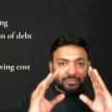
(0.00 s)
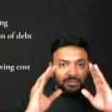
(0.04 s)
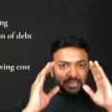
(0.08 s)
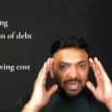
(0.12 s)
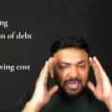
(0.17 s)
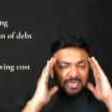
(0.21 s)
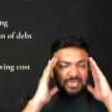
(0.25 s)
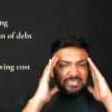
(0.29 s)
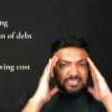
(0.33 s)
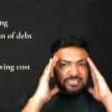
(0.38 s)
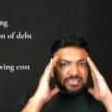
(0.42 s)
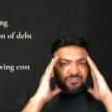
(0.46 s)

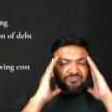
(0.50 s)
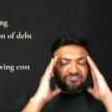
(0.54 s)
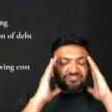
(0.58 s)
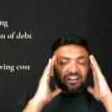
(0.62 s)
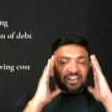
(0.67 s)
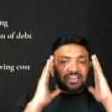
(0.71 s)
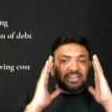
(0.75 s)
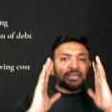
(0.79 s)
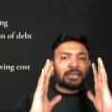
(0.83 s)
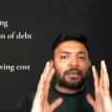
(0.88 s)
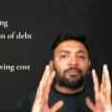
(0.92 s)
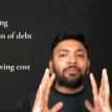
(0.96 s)
That is the
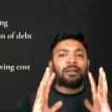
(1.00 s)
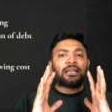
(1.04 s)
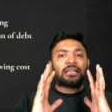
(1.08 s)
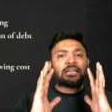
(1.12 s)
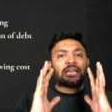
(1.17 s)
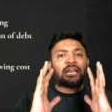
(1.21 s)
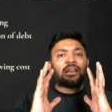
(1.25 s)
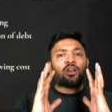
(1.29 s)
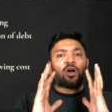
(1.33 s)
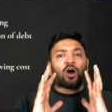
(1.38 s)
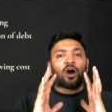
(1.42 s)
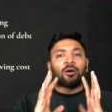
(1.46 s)

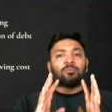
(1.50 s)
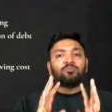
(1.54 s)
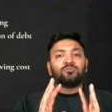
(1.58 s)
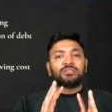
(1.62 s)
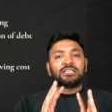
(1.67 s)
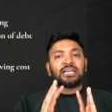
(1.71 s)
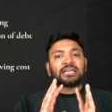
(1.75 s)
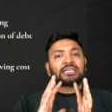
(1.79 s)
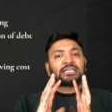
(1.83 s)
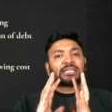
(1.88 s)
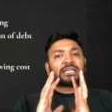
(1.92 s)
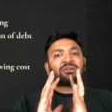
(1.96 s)
fundamental
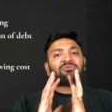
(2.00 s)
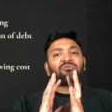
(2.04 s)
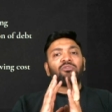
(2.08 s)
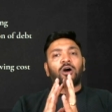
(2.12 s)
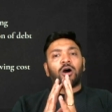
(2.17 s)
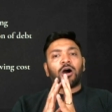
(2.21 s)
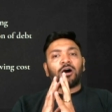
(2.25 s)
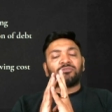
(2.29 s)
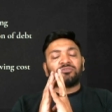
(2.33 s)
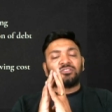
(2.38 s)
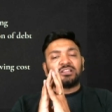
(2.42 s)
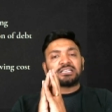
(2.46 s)
objective
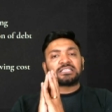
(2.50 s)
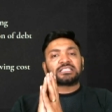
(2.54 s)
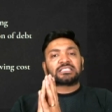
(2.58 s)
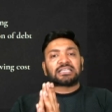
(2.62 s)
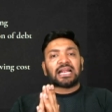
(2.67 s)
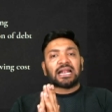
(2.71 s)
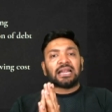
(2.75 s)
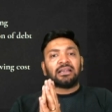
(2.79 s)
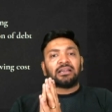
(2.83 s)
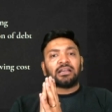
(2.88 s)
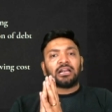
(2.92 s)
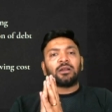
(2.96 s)
of this
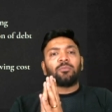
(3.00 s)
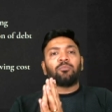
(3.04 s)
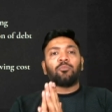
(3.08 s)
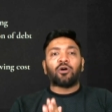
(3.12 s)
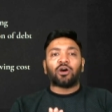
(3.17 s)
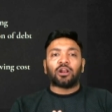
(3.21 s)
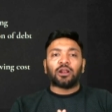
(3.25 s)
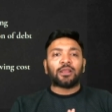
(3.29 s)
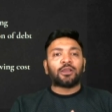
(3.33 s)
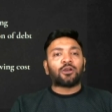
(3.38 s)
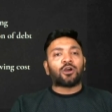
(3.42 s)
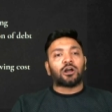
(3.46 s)
standard
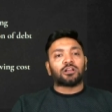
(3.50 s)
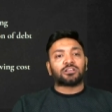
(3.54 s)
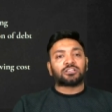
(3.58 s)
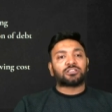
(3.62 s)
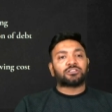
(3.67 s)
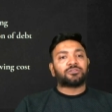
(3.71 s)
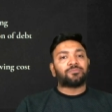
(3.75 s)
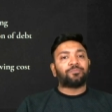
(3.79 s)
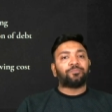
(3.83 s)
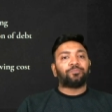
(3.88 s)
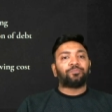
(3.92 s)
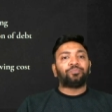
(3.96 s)
borrowing
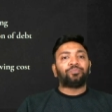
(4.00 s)
cost.